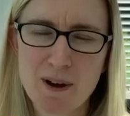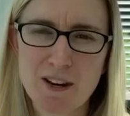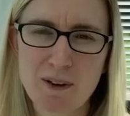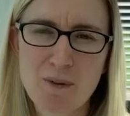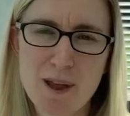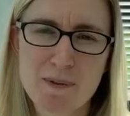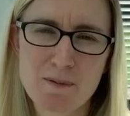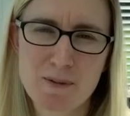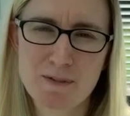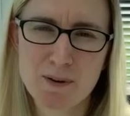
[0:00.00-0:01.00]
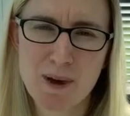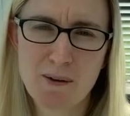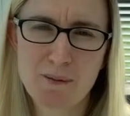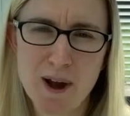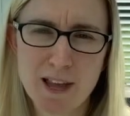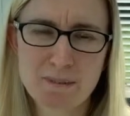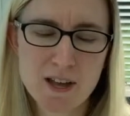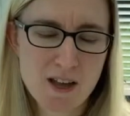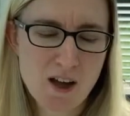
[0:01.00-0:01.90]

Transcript: when I wipe him with the wet wipe,